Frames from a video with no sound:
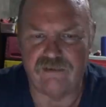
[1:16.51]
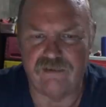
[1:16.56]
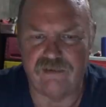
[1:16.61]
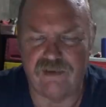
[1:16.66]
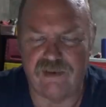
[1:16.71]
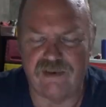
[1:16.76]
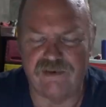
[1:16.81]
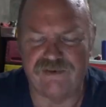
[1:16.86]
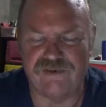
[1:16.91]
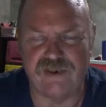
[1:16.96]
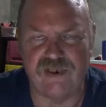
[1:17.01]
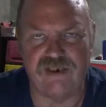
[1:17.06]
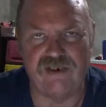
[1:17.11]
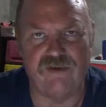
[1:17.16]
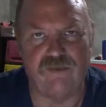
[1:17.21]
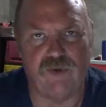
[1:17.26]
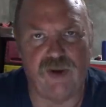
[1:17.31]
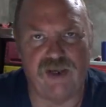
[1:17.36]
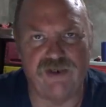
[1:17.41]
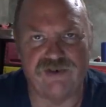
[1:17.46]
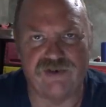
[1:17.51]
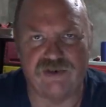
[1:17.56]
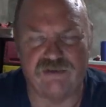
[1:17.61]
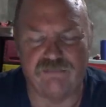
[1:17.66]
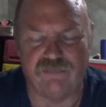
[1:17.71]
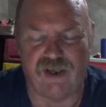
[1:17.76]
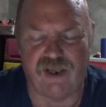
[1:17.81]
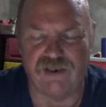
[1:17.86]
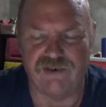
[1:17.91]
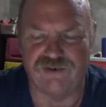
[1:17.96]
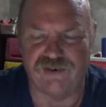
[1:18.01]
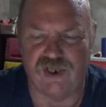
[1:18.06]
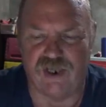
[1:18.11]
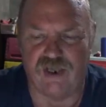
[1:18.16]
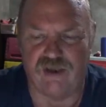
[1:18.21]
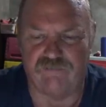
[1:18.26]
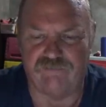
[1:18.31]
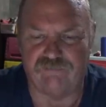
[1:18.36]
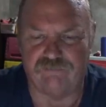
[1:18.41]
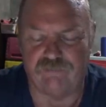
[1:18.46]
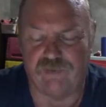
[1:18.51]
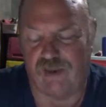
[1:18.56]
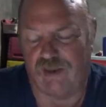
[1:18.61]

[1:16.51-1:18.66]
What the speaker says: insinuation by Jeff,